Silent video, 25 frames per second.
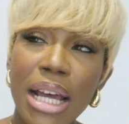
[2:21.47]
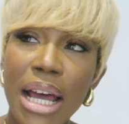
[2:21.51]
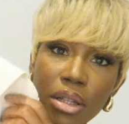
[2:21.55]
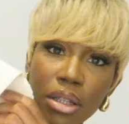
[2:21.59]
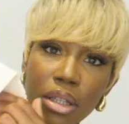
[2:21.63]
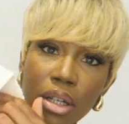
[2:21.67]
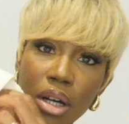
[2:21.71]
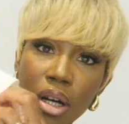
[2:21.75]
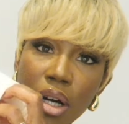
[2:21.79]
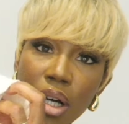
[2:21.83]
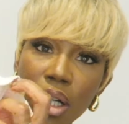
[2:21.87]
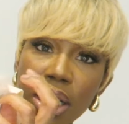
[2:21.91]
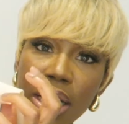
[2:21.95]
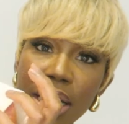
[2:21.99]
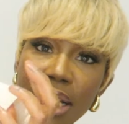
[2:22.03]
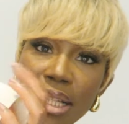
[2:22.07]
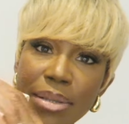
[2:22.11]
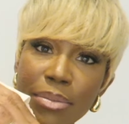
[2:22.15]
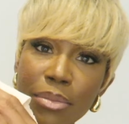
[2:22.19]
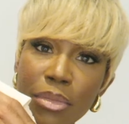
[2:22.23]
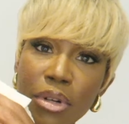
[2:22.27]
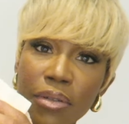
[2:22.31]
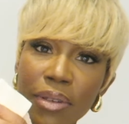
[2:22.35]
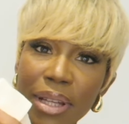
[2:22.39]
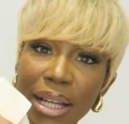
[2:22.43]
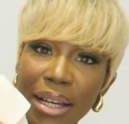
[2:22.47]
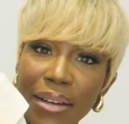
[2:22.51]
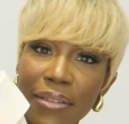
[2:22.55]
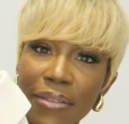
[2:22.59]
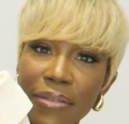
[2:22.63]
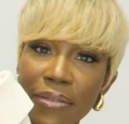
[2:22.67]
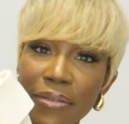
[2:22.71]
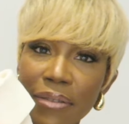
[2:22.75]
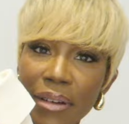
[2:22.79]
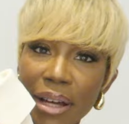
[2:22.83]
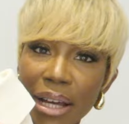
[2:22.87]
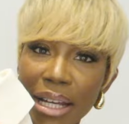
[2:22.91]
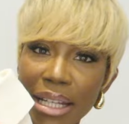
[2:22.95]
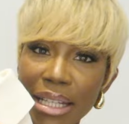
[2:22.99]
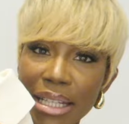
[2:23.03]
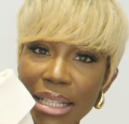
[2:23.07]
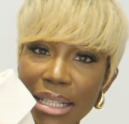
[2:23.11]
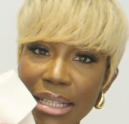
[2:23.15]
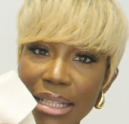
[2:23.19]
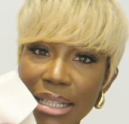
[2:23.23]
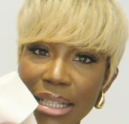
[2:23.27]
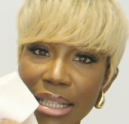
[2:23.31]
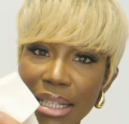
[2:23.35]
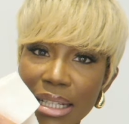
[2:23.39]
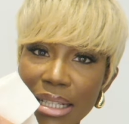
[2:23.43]
the collar is more of like a
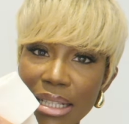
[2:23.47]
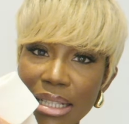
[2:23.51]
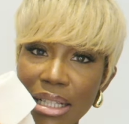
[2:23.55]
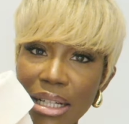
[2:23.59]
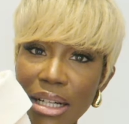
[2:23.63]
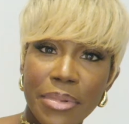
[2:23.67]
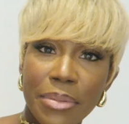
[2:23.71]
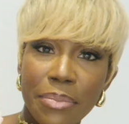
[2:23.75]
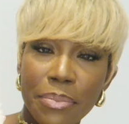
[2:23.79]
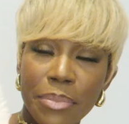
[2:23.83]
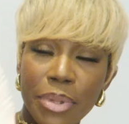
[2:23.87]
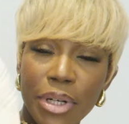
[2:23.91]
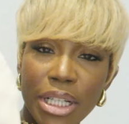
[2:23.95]
fine knit the